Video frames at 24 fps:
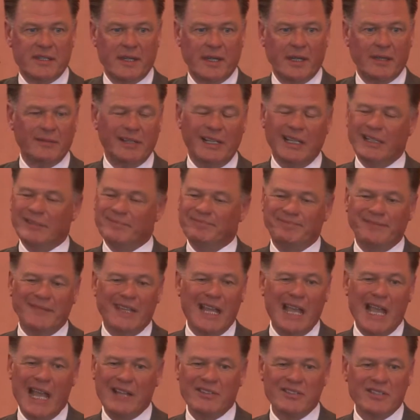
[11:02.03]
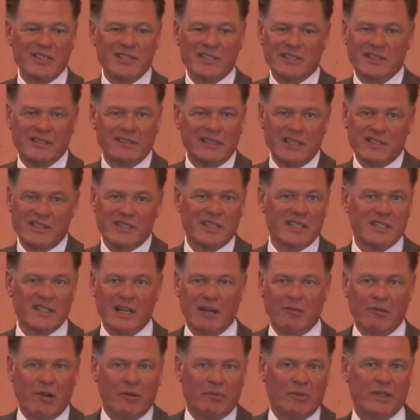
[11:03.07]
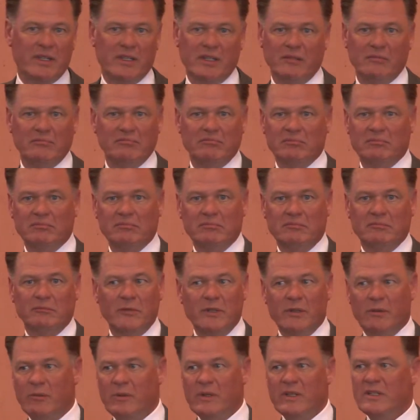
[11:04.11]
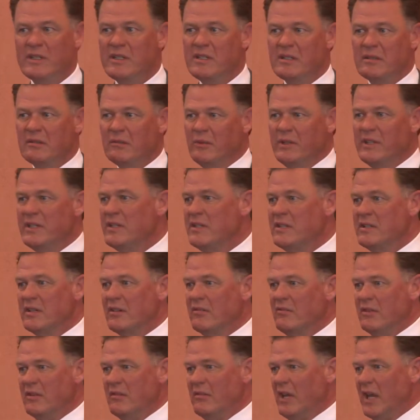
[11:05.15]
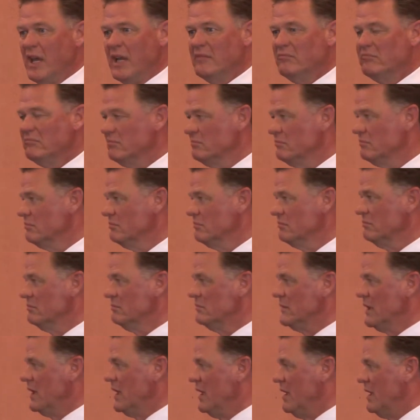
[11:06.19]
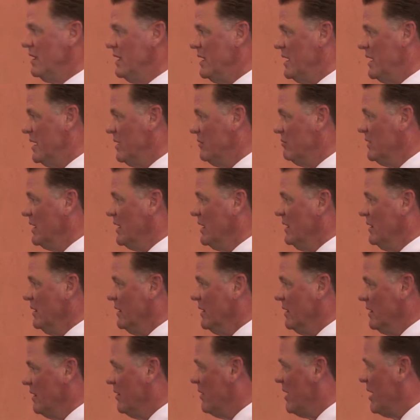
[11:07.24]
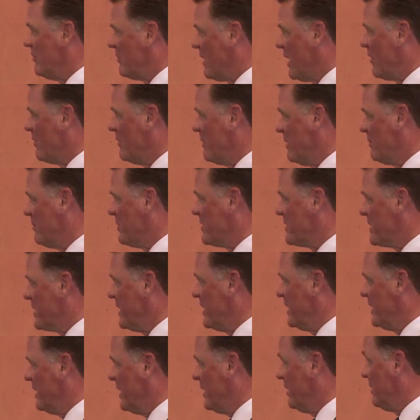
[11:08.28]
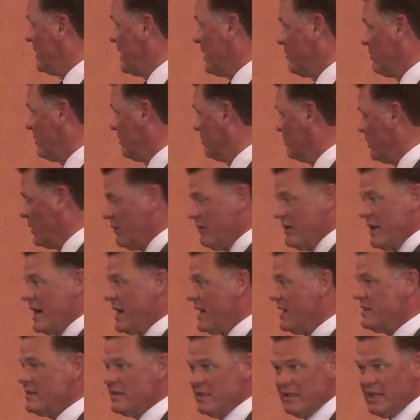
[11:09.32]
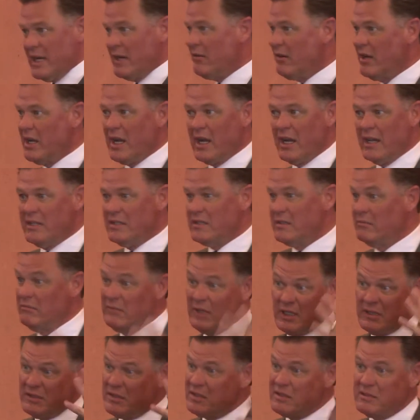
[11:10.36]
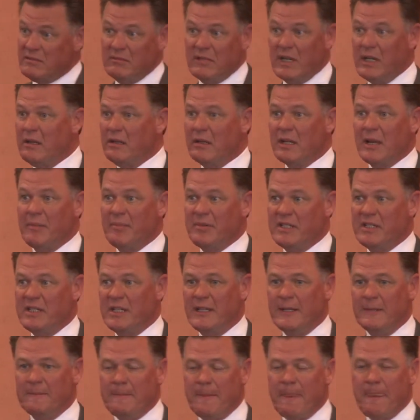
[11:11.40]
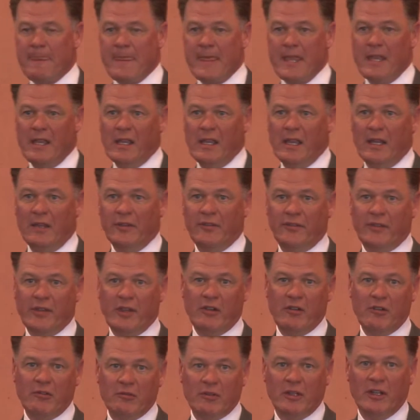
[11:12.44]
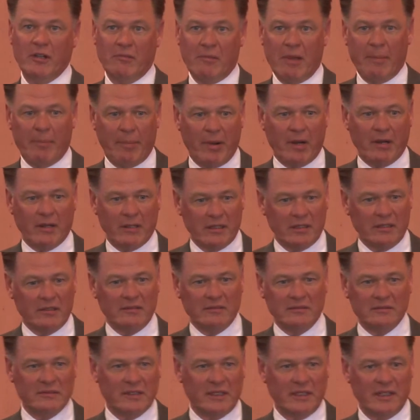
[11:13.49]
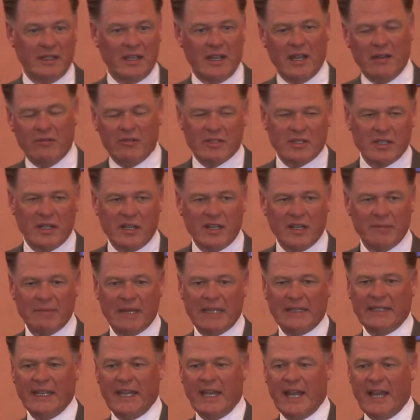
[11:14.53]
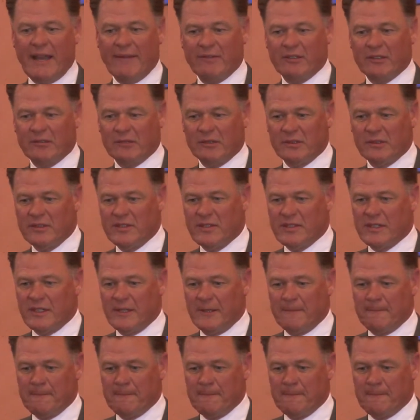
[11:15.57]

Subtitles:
said, no, that's just not what we do. We just don't do that. And I remember sitting there, and we were nice, and they were nice, and just not our cup of tea. And so, my partner and I were talking about that afterwards,